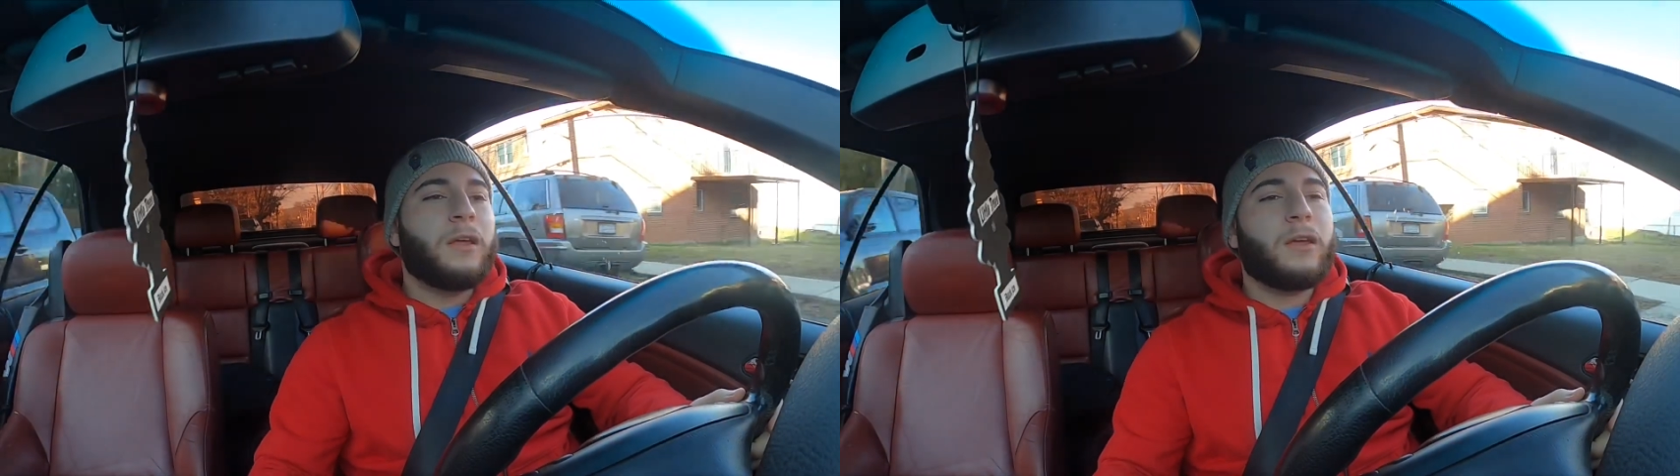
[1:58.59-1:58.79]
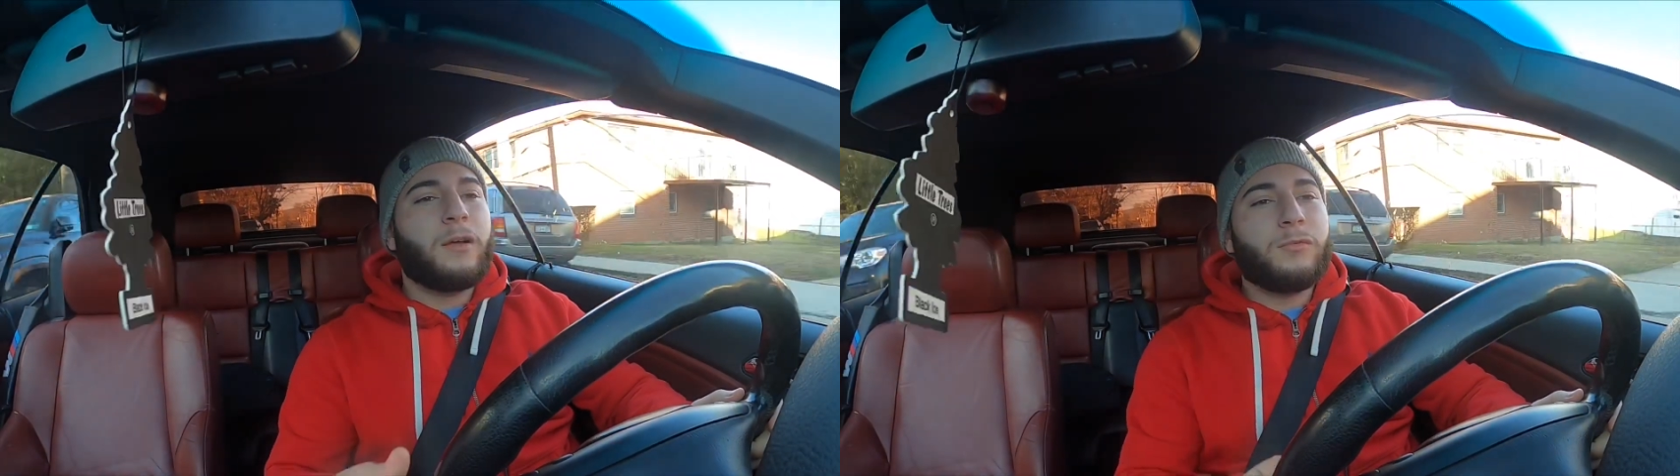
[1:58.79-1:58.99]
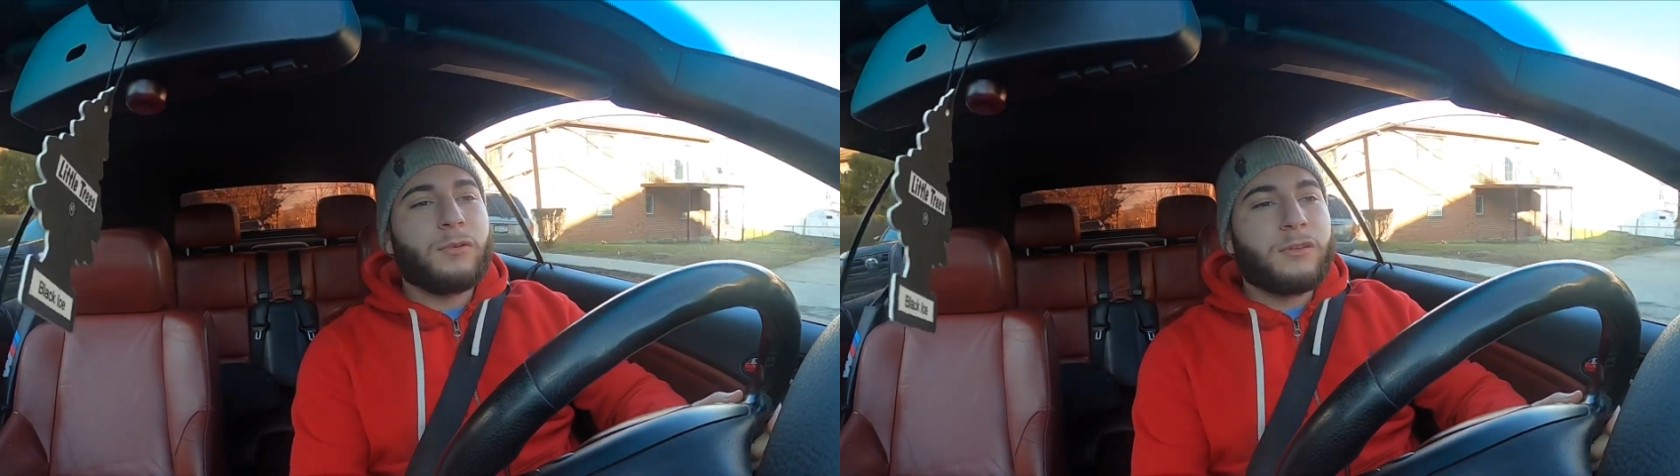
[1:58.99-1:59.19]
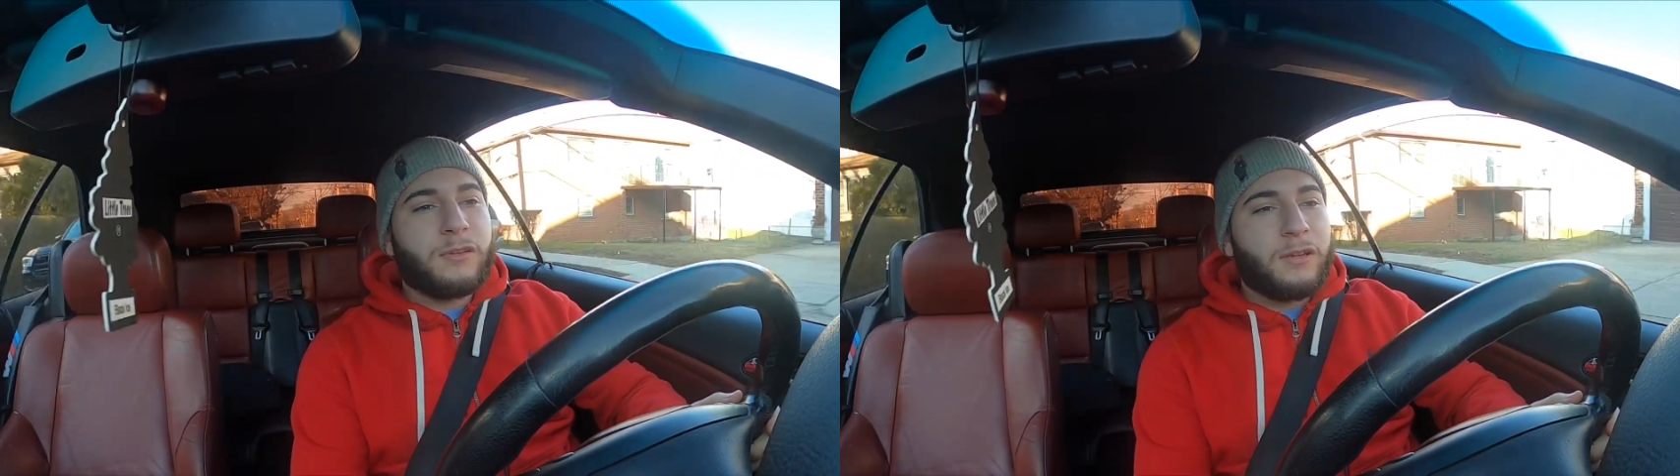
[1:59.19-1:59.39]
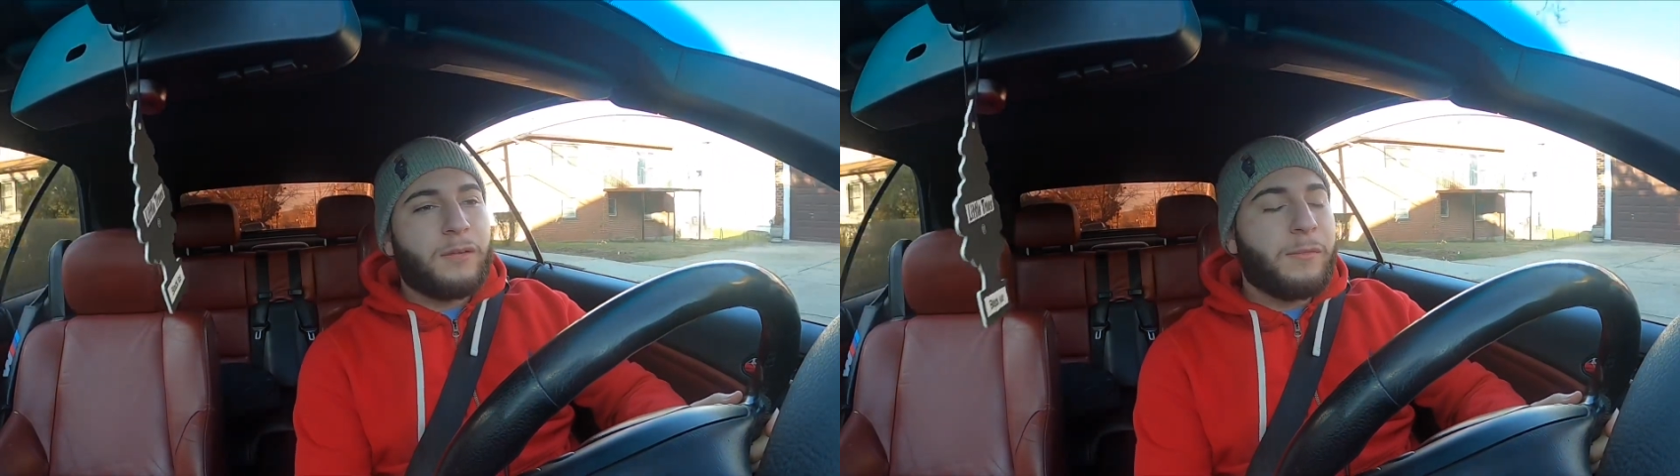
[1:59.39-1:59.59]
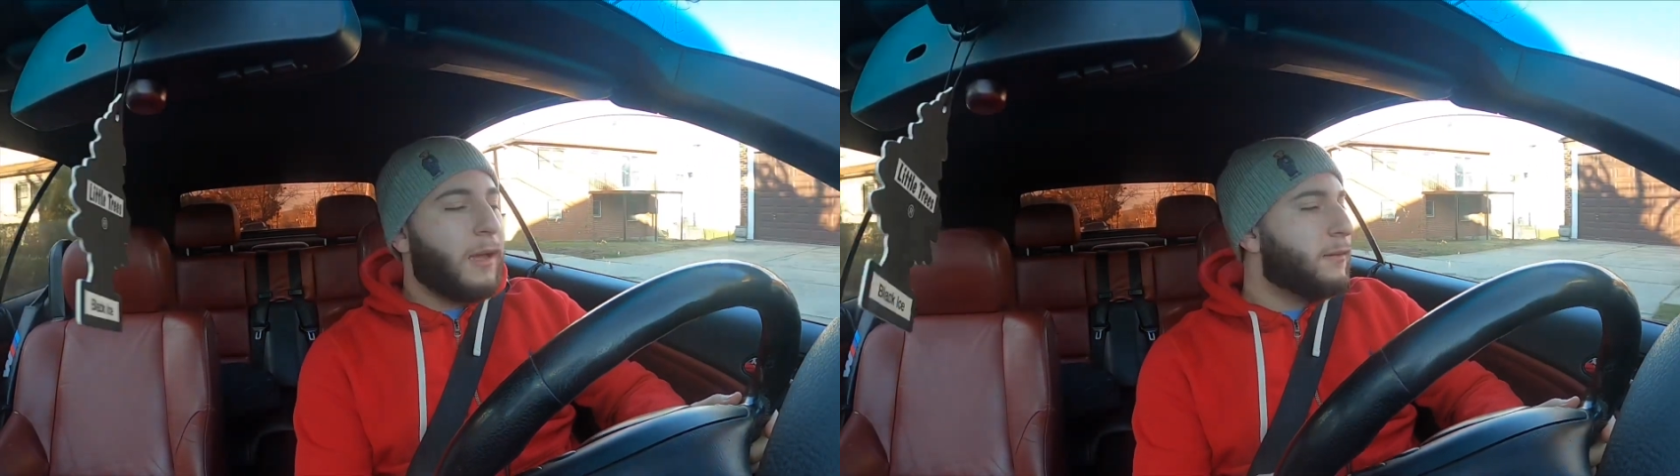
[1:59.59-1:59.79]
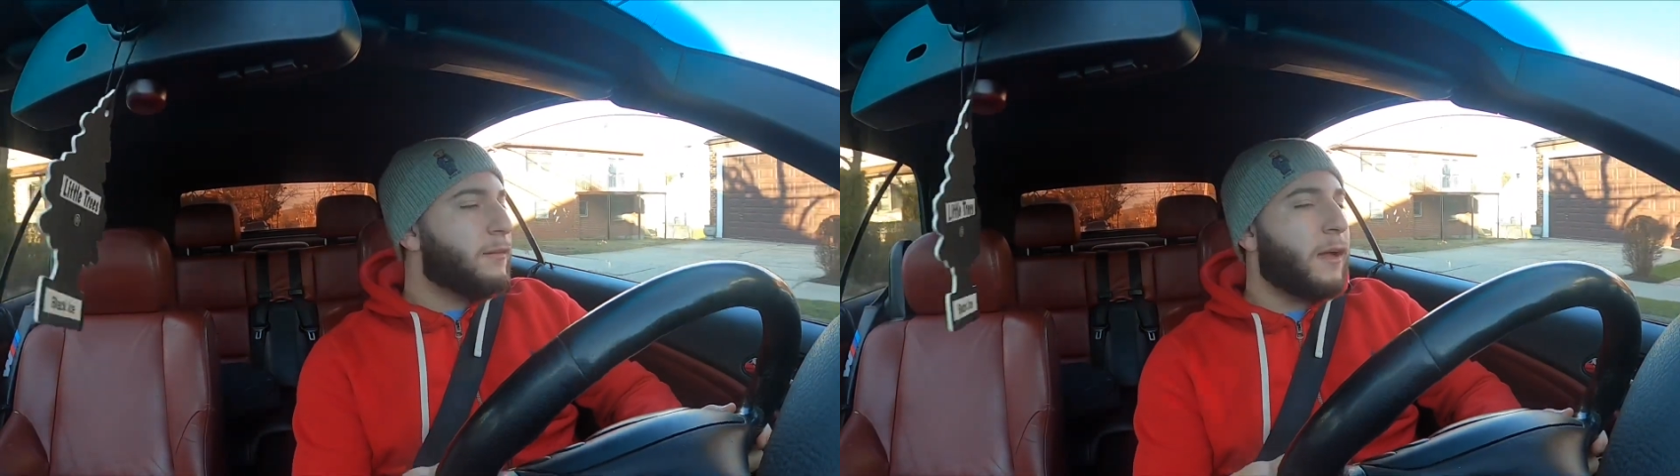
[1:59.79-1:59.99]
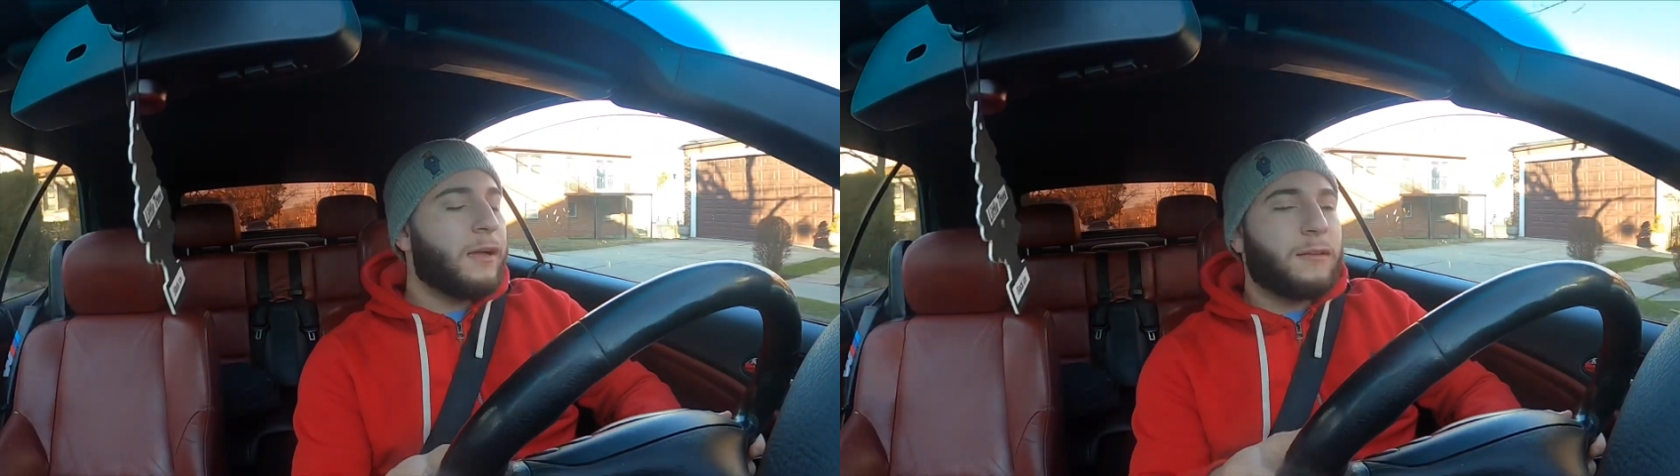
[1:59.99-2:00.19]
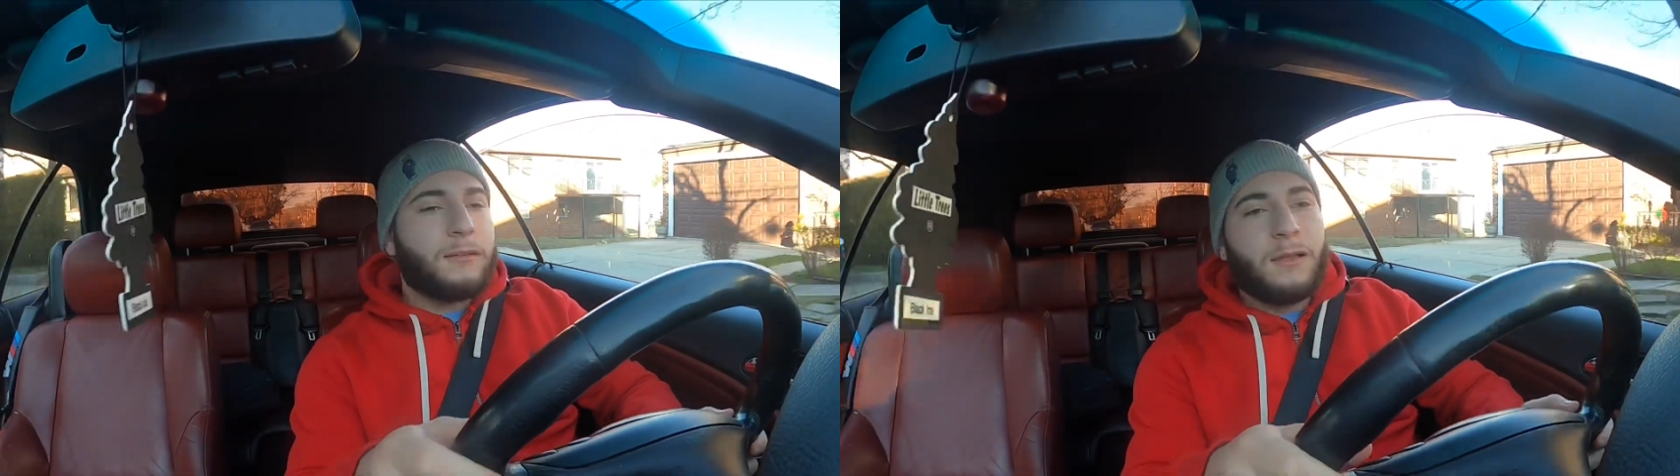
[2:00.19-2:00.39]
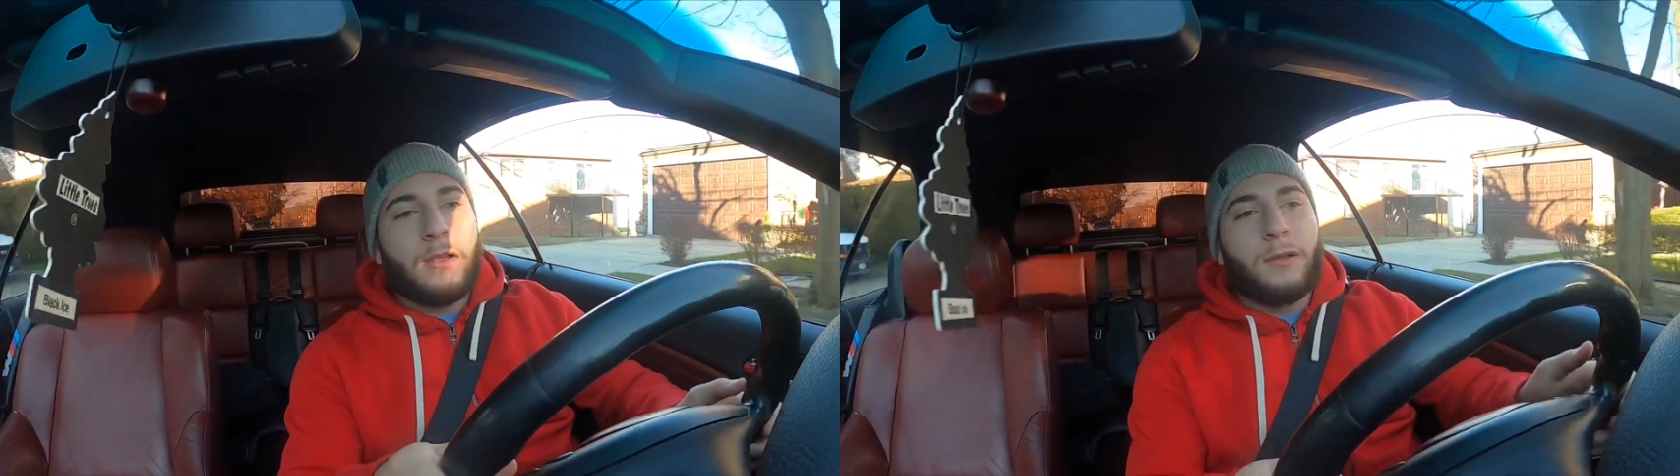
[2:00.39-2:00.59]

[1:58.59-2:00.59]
it comes with its good and bad sides